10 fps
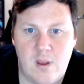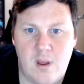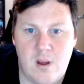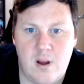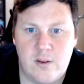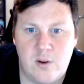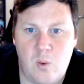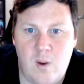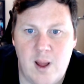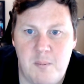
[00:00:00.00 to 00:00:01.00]
don't know
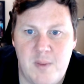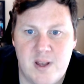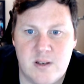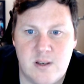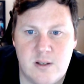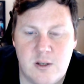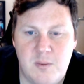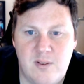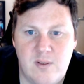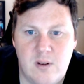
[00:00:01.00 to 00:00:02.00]
why I missed this, to
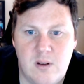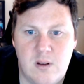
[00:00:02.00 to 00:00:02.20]
be fair.